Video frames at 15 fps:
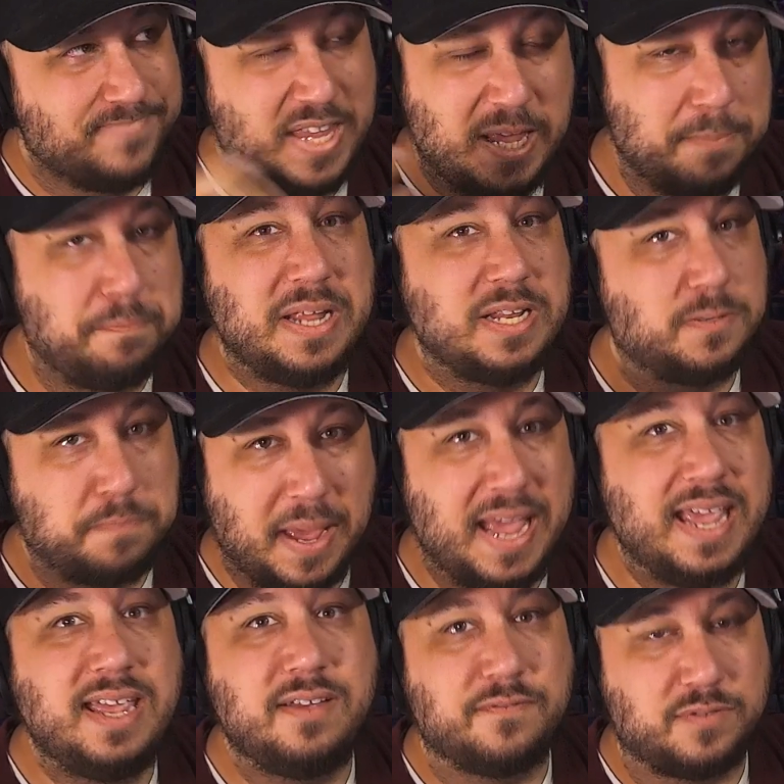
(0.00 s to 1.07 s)
it beats
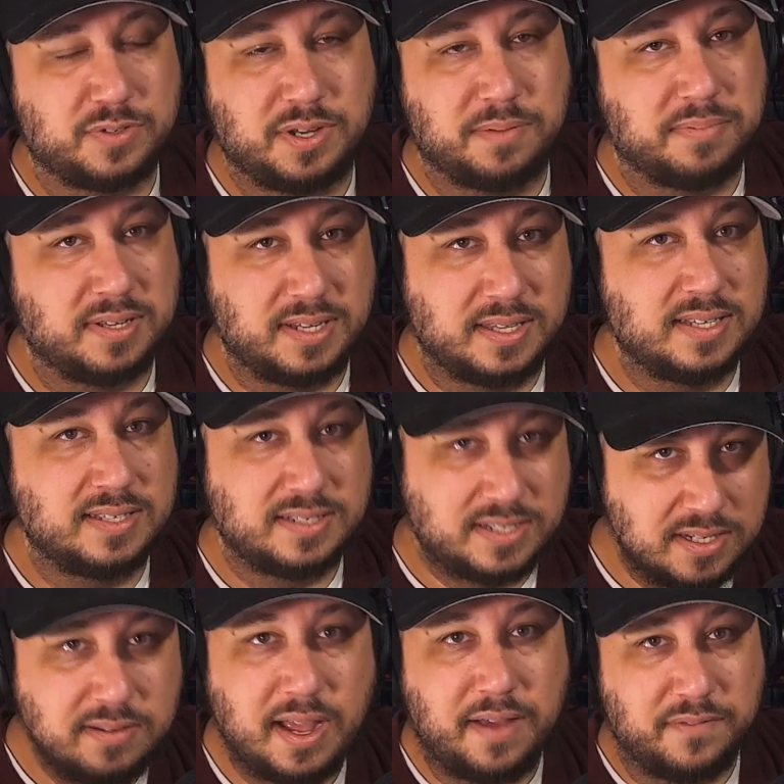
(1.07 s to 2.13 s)
paying for something and then
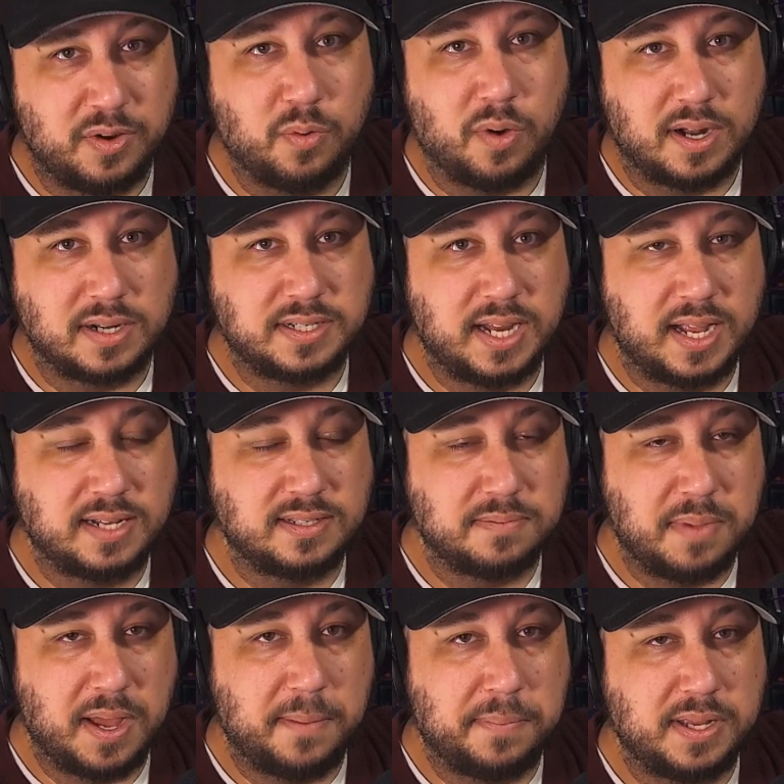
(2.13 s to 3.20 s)
still having to watch ads, in
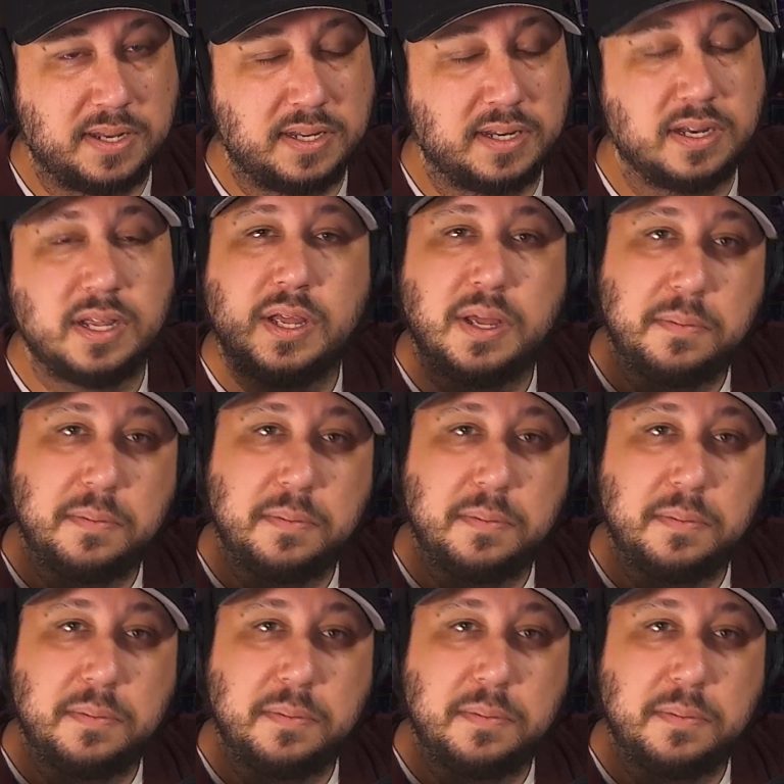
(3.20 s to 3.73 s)
my opinion.